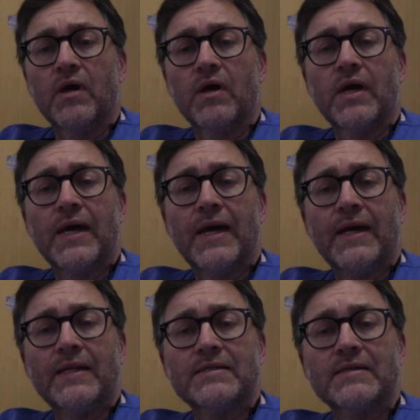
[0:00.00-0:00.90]

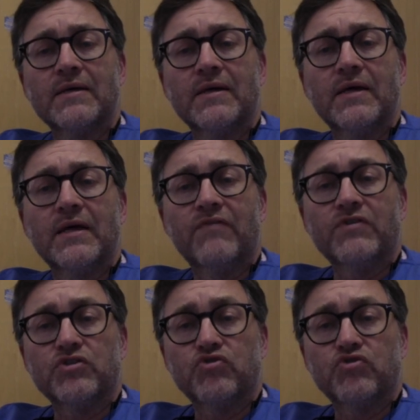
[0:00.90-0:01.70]
and if it's a trauma